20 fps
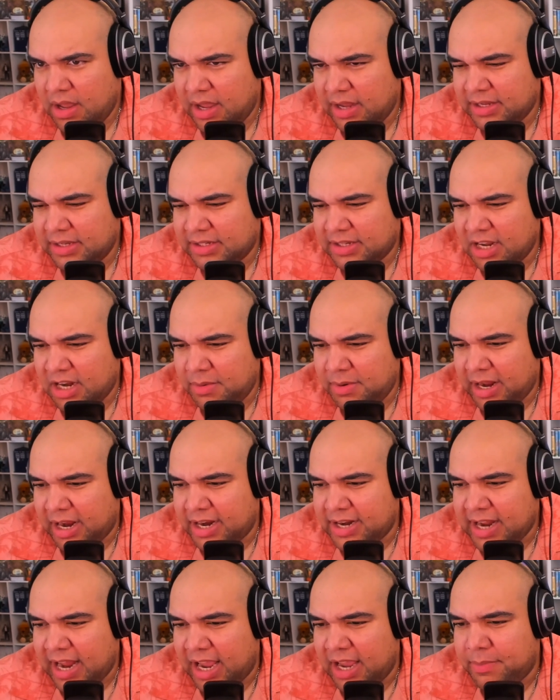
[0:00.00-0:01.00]
Is this gonna be like
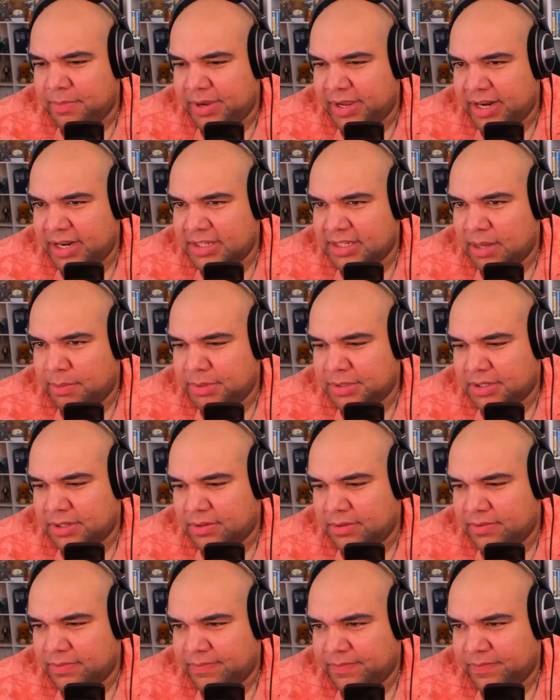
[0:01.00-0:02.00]
a diabetes
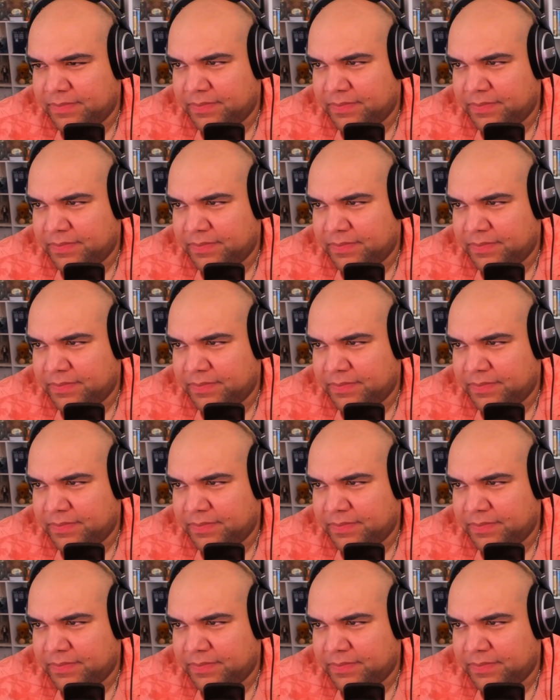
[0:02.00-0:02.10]
episode?